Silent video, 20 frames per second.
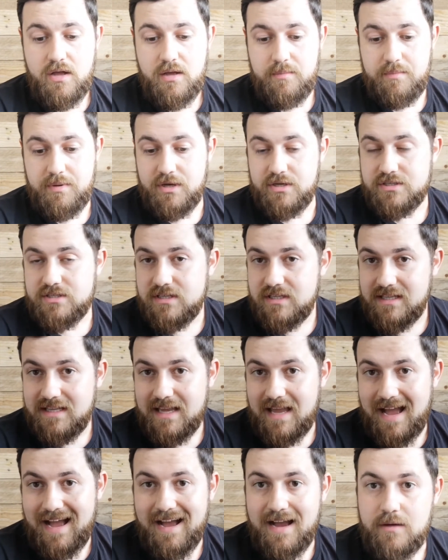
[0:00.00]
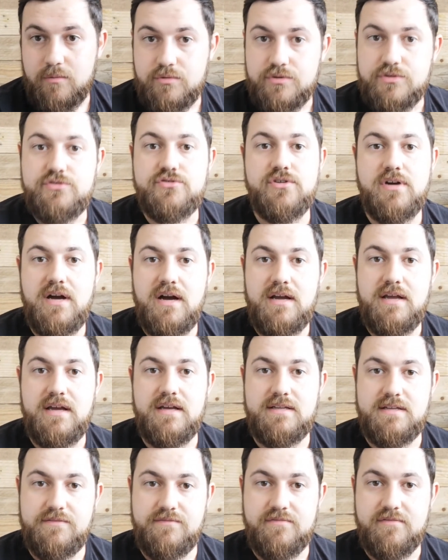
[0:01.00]
personally I would try a
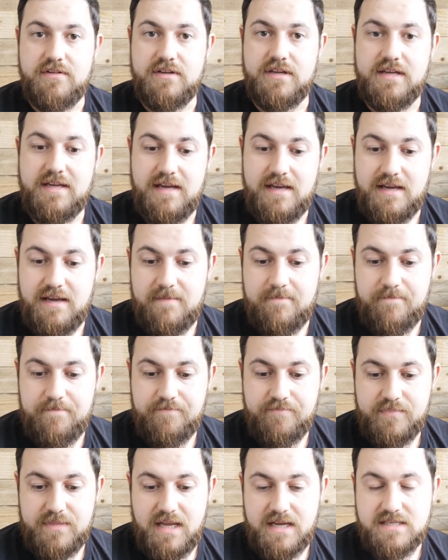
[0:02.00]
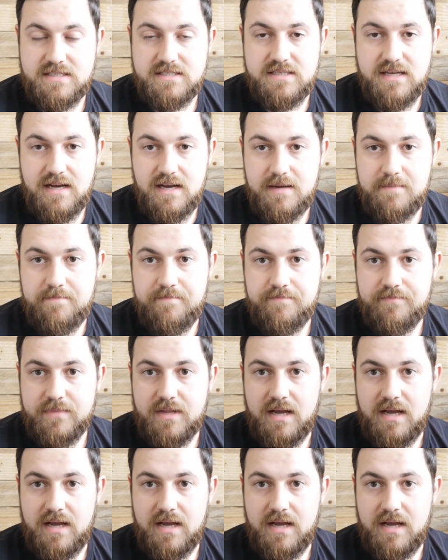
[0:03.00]
different kit next time.